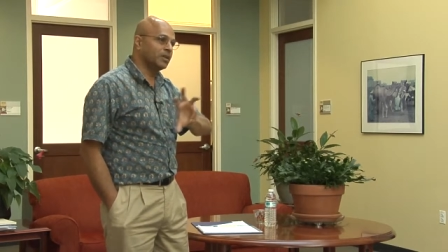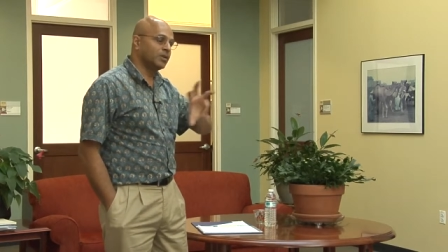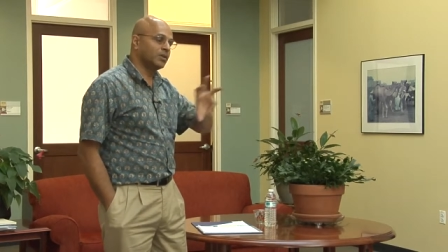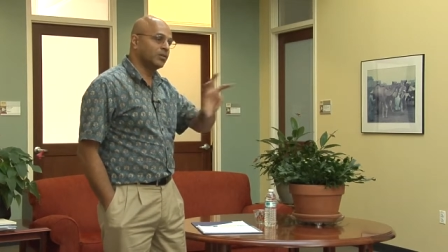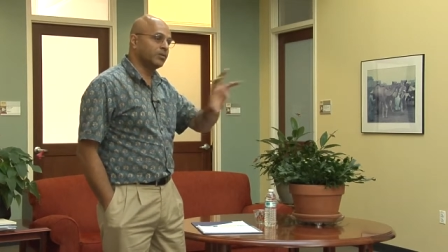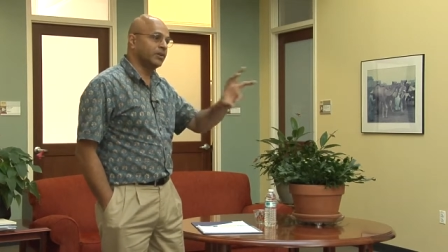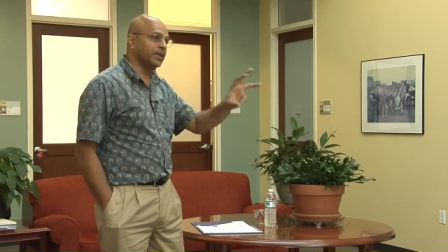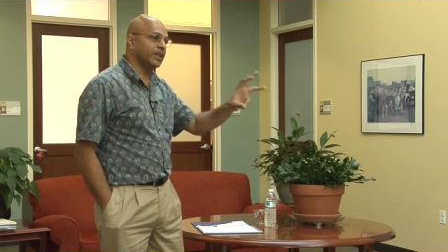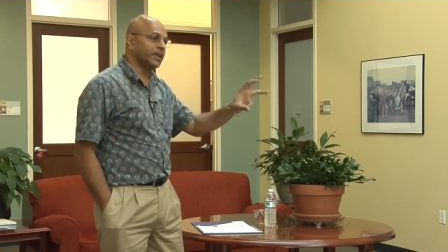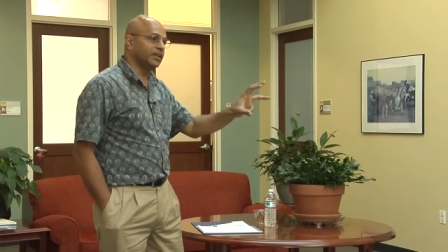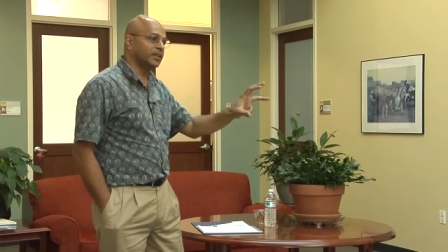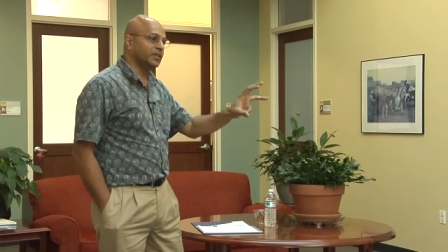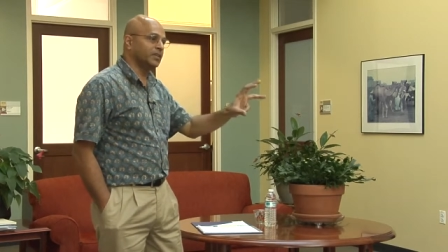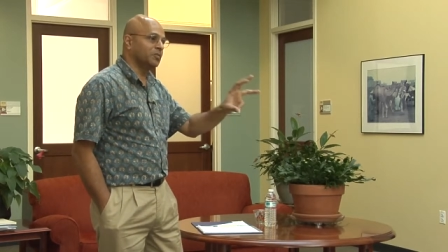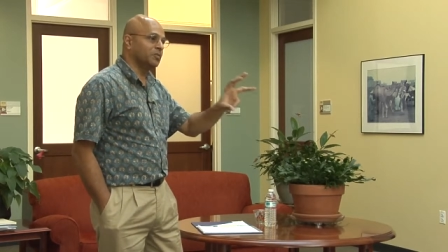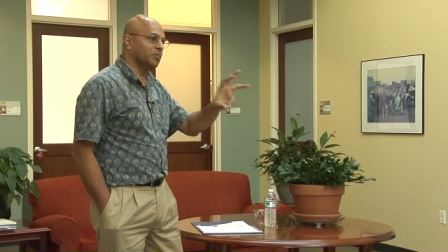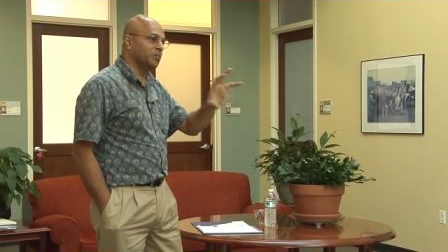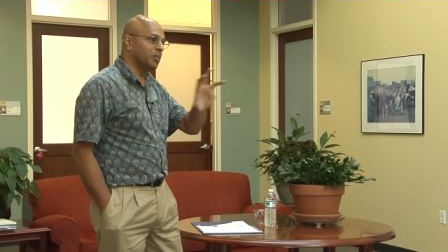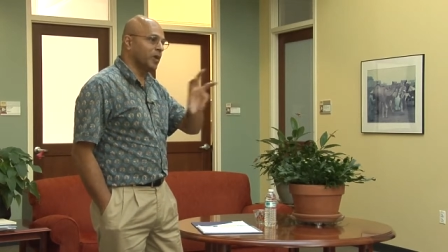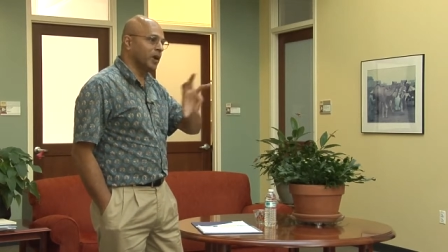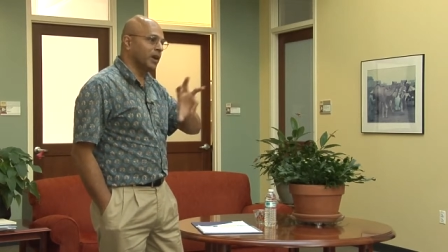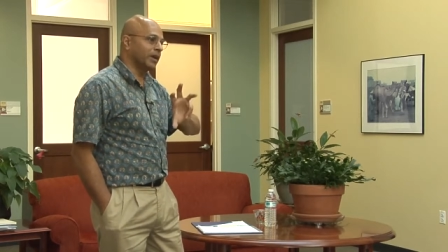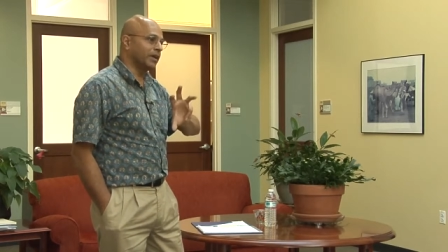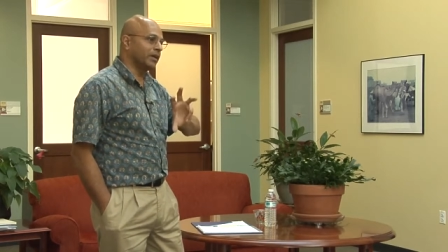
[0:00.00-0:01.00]

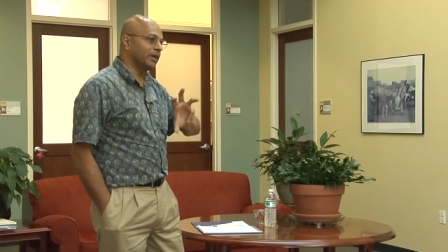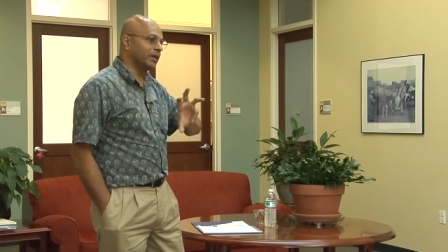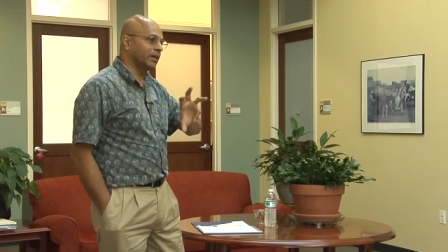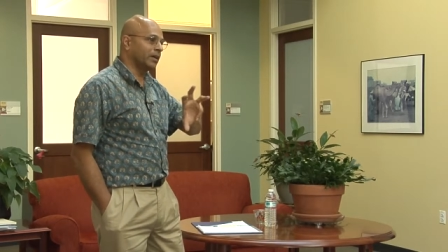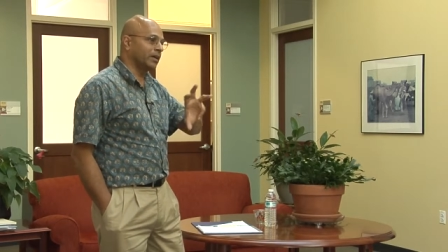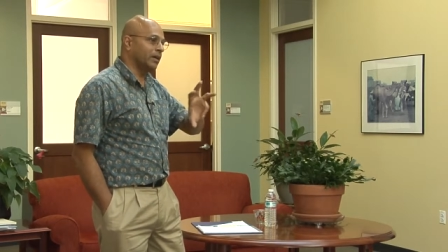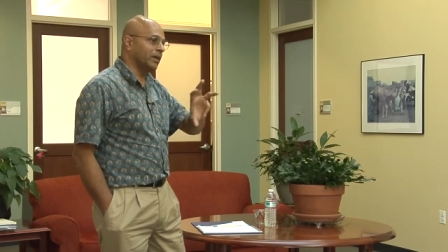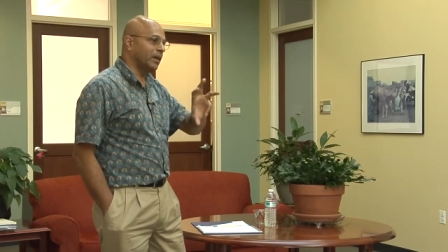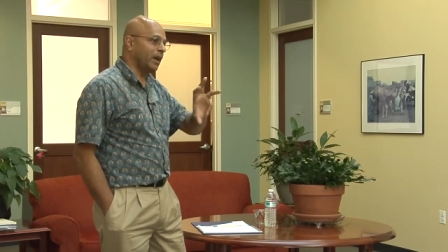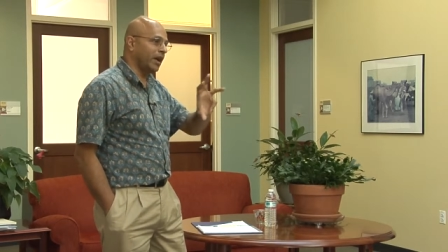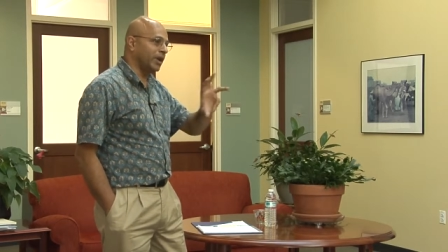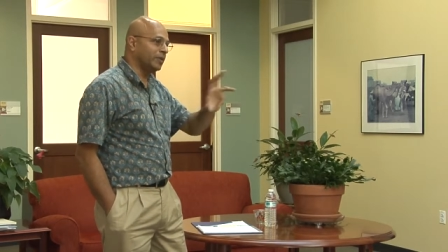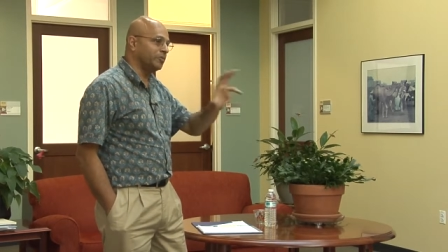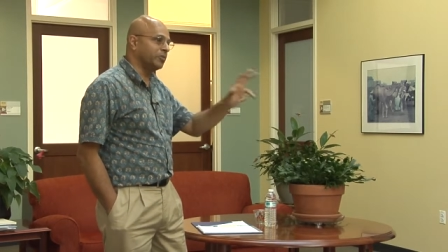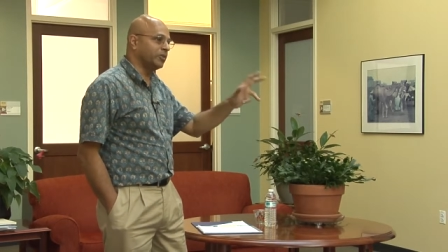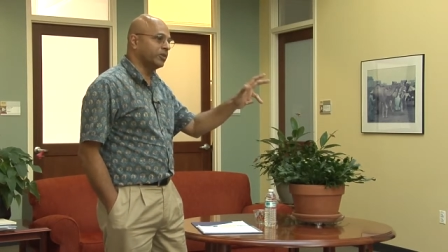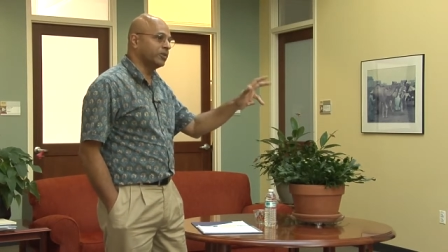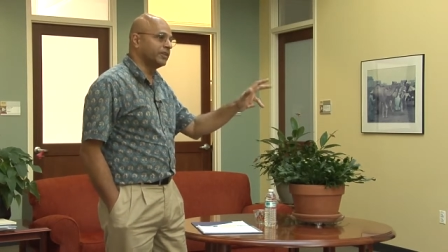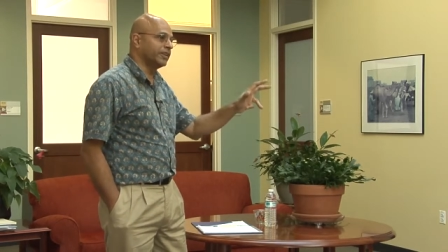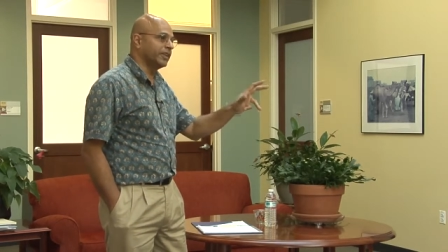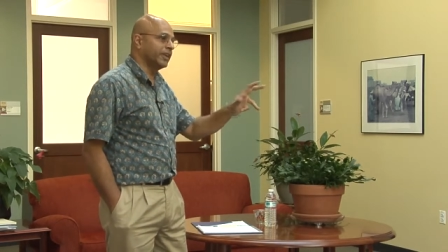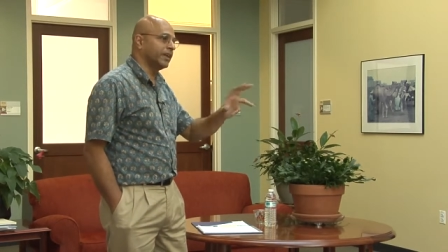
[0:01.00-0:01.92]
created by a hyper